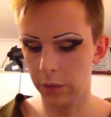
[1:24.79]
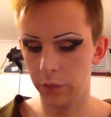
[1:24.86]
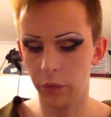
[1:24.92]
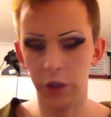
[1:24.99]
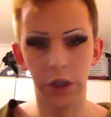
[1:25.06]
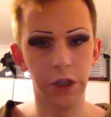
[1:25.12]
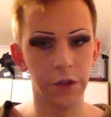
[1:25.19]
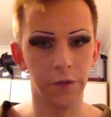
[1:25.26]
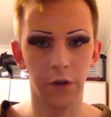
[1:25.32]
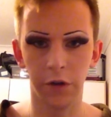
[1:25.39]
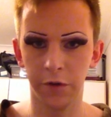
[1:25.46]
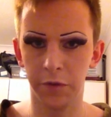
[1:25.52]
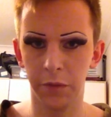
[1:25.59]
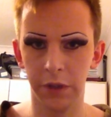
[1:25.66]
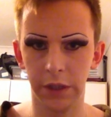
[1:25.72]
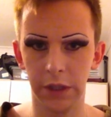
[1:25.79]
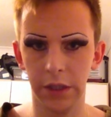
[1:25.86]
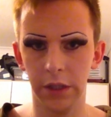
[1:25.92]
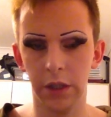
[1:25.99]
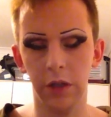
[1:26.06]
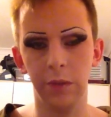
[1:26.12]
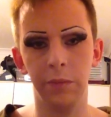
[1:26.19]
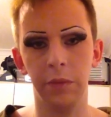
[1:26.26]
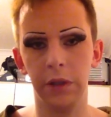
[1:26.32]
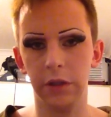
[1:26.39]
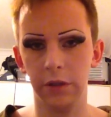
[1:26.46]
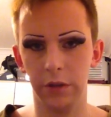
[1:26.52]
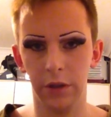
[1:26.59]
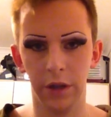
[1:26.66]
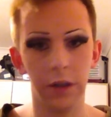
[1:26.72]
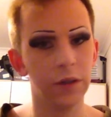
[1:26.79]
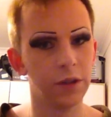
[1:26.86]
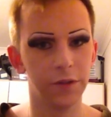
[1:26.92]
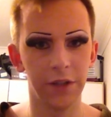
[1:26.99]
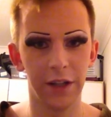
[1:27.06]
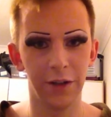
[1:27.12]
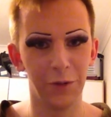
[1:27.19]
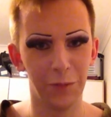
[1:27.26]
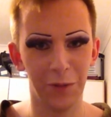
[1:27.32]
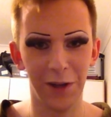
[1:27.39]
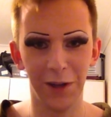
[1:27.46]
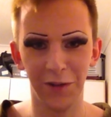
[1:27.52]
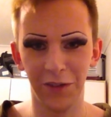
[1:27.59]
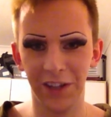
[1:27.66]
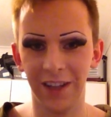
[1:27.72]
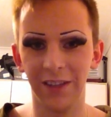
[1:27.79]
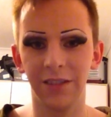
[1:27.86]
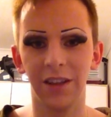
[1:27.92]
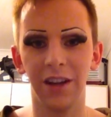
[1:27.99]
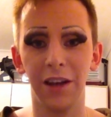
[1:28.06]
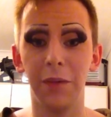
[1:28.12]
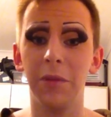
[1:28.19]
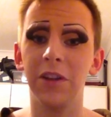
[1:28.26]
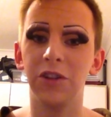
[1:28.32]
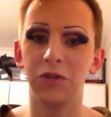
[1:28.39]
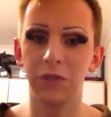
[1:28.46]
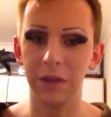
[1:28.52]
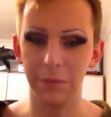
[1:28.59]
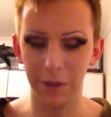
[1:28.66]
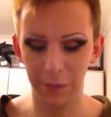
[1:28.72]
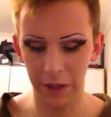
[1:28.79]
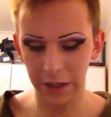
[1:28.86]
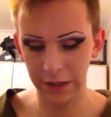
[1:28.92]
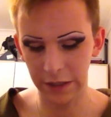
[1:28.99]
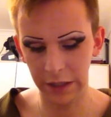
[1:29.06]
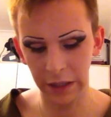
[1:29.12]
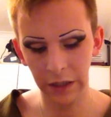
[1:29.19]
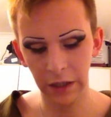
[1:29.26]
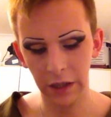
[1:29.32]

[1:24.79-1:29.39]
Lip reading: Which is fine for my skin tone because, like I've said on my other videos, I am extremely pasty,